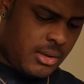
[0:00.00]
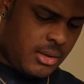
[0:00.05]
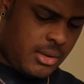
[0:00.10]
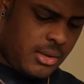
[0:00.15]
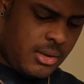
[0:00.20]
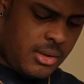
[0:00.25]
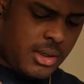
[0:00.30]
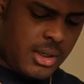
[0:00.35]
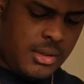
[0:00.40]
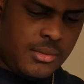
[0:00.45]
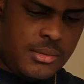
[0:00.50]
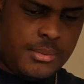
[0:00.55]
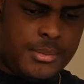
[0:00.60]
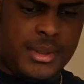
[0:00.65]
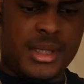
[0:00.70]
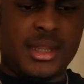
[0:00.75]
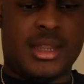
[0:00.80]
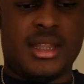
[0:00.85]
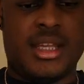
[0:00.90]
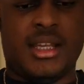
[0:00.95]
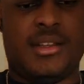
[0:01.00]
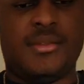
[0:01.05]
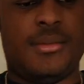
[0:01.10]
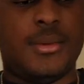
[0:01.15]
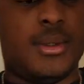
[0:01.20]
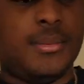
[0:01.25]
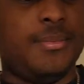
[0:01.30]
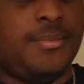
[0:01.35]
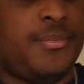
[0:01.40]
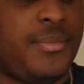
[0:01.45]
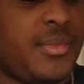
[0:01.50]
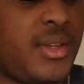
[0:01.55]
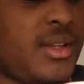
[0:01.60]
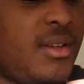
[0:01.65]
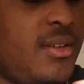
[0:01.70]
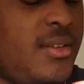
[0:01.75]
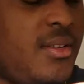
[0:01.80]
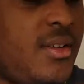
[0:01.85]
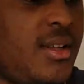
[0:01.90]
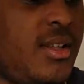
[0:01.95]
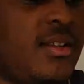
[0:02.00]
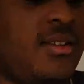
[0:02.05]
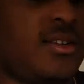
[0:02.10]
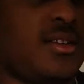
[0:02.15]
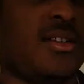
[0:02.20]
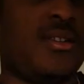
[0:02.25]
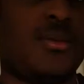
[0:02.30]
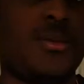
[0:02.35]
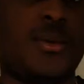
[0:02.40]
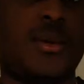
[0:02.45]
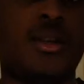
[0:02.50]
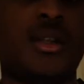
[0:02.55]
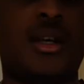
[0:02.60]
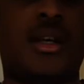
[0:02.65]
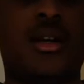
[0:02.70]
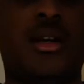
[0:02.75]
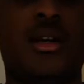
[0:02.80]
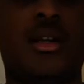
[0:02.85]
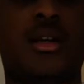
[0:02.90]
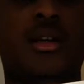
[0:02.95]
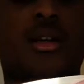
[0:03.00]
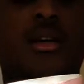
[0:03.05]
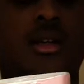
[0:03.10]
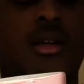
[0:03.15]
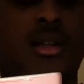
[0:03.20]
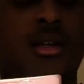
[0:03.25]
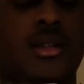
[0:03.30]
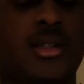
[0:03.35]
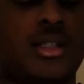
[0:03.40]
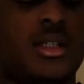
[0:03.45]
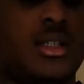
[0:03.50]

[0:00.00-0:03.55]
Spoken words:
Third would be this one. So this is one that I got.